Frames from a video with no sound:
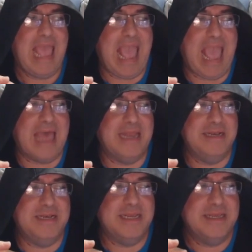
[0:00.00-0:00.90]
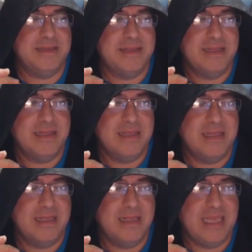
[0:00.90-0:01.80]
And
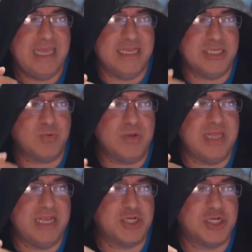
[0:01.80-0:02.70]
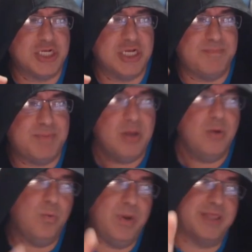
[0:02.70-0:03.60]
his relationship
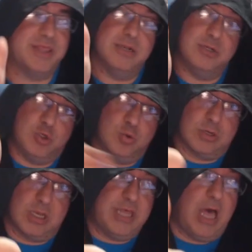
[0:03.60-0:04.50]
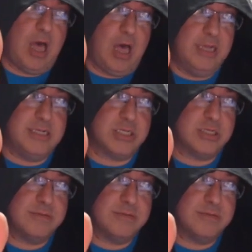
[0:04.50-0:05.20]
with Durga the Hutt